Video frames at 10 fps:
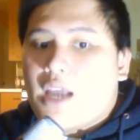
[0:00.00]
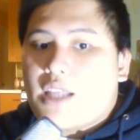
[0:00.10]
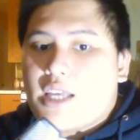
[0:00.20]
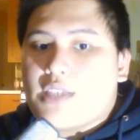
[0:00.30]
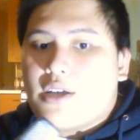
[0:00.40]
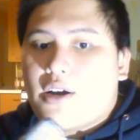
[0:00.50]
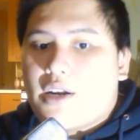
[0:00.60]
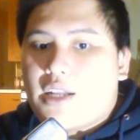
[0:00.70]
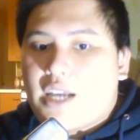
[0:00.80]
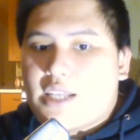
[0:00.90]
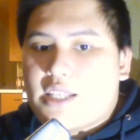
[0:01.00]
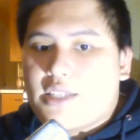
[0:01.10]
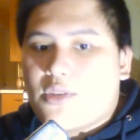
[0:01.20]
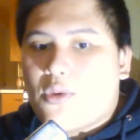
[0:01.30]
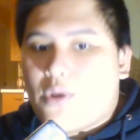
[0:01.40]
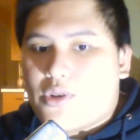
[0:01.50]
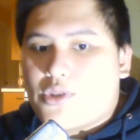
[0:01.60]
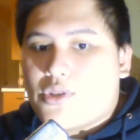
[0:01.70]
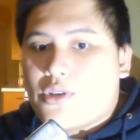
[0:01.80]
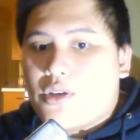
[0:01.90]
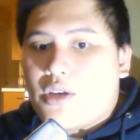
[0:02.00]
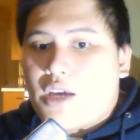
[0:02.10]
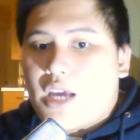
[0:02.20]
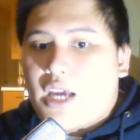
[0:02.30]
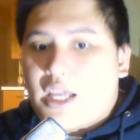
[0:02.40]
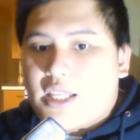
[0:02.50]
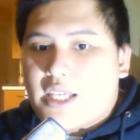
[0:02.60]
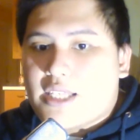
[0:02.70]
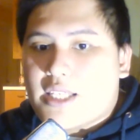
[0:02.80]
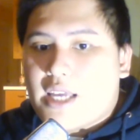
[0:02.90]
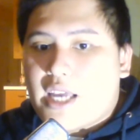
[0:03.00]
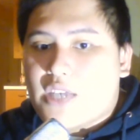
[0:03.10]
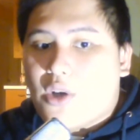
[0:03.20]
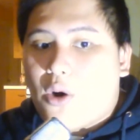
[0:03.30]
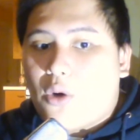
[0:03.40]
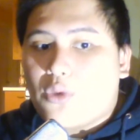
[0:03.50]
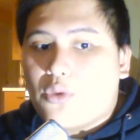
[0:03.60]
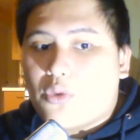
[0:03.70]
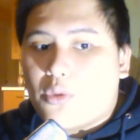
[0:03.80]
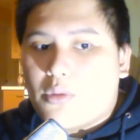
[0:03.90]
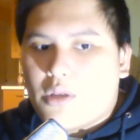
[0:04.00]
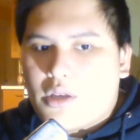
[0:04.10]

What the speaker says: These are the knight's quarters, and thus his old room.